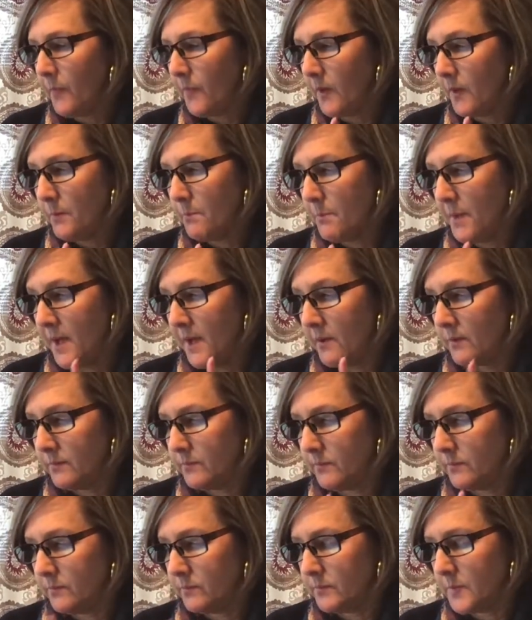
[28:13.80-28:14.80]
but
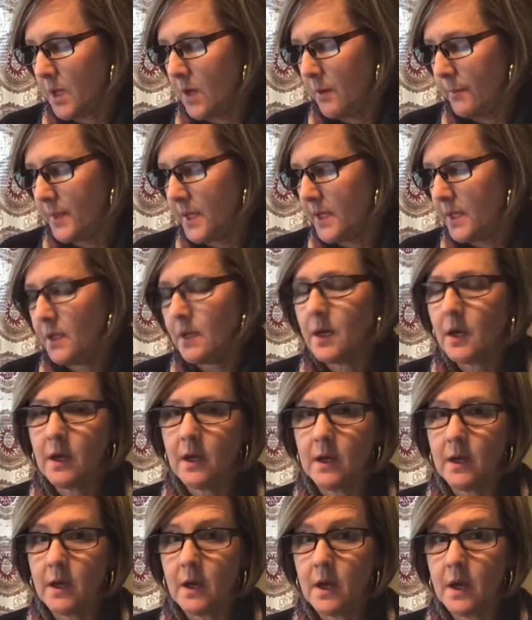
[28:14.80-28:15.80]
I'll be
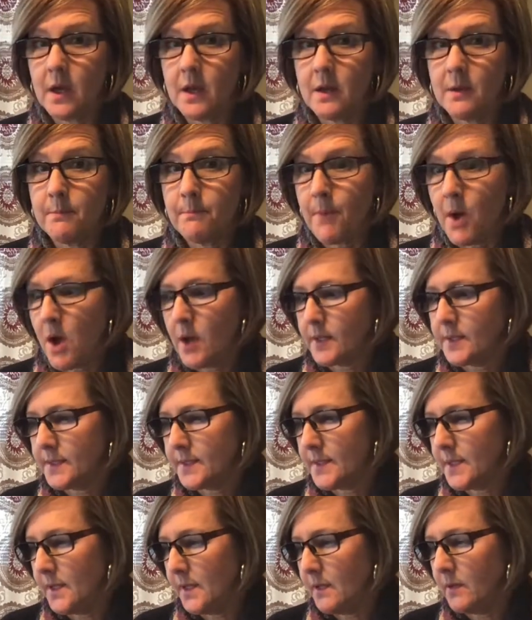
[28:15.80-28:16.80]

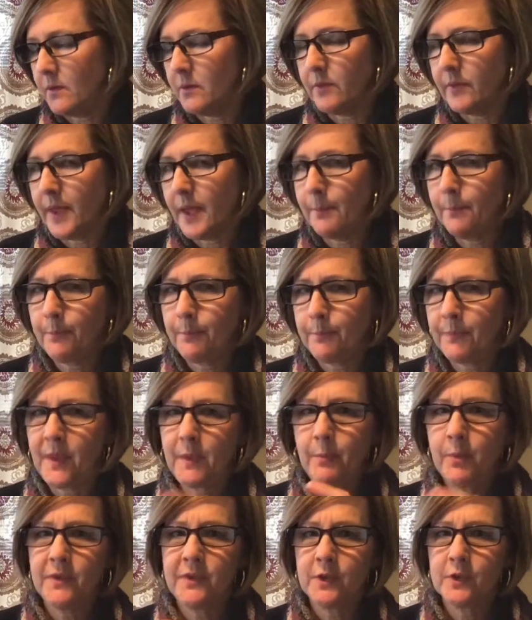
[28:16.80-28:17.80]
unboxing, or they
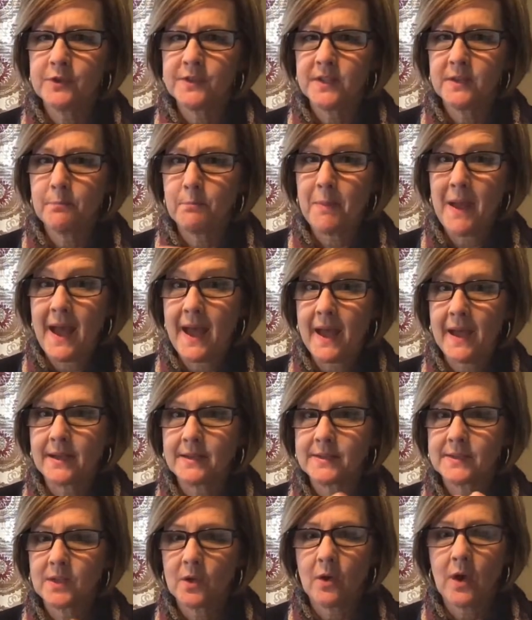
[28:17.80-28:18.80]
put theirs in
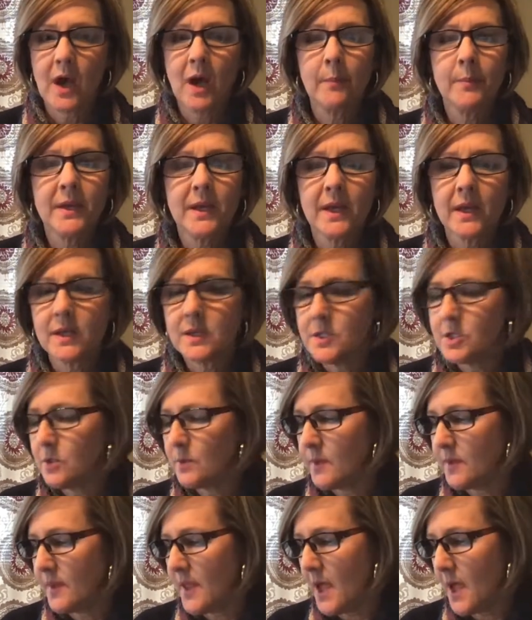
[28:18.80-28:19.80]
bags, so I'll be
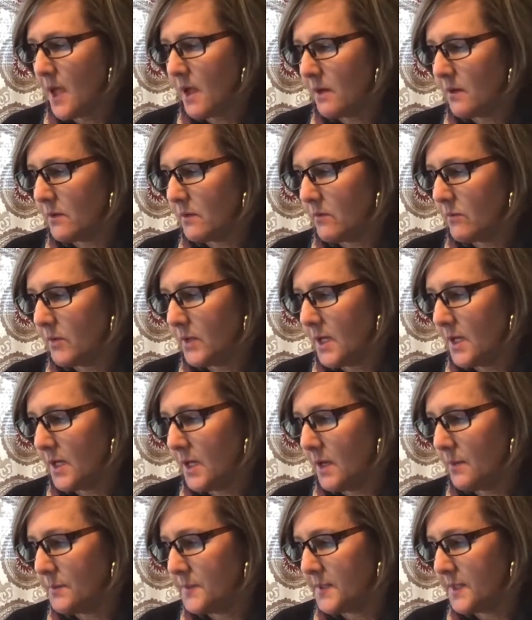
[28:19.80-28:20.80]
undoing that when it
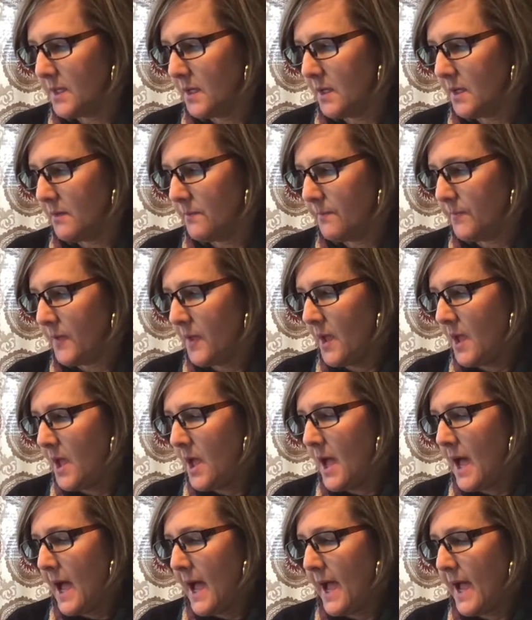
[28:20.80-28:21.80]
comes in.
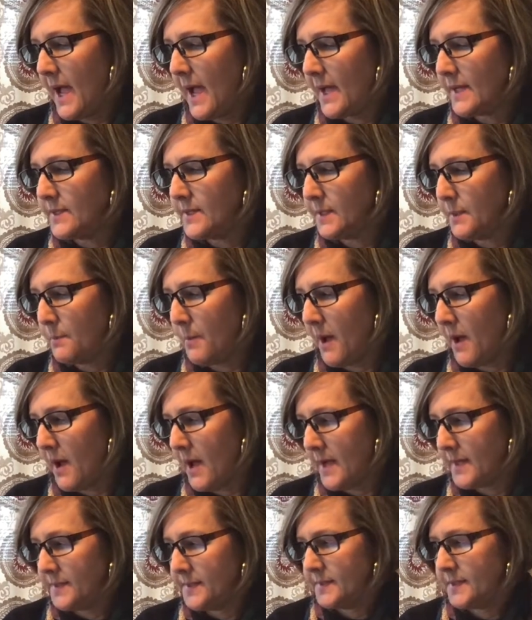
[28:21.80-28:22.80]
I had to
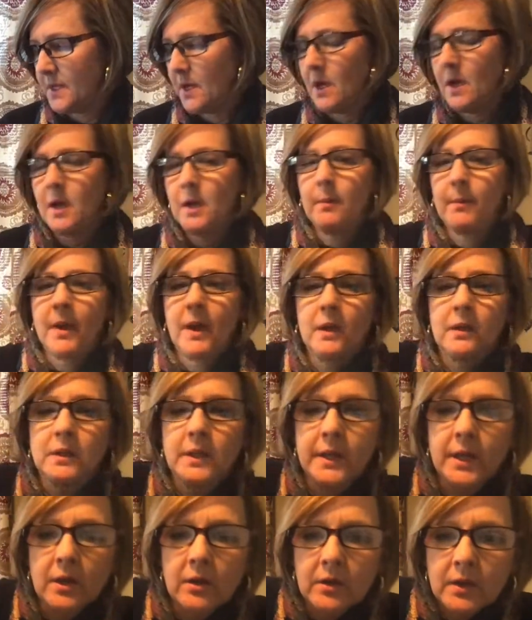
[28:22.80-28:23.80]
buy some
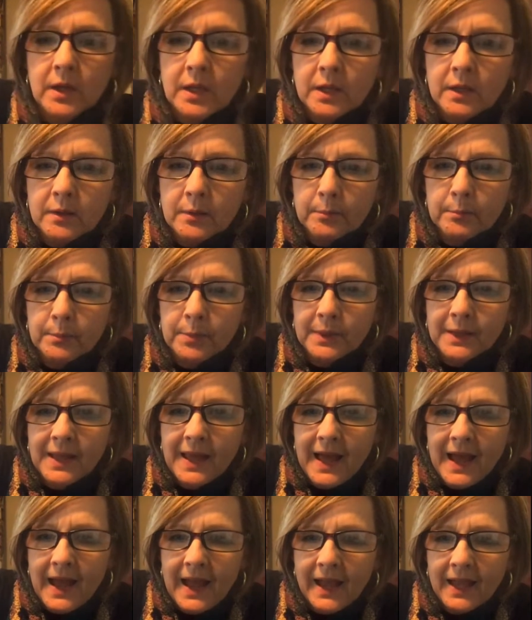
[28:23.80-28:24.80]
Alara
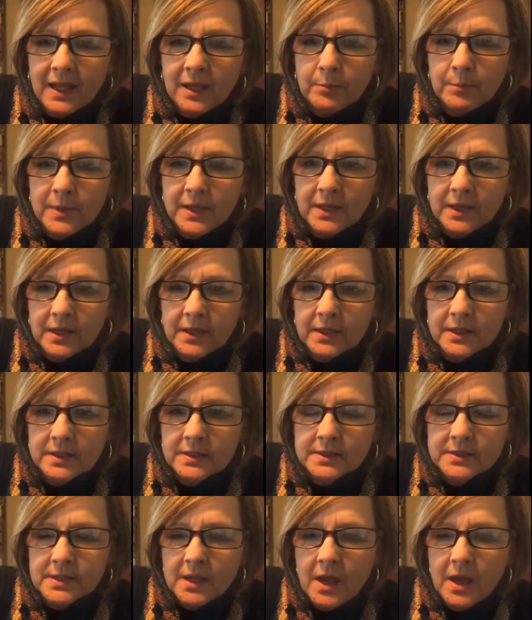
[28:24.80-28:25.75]
black because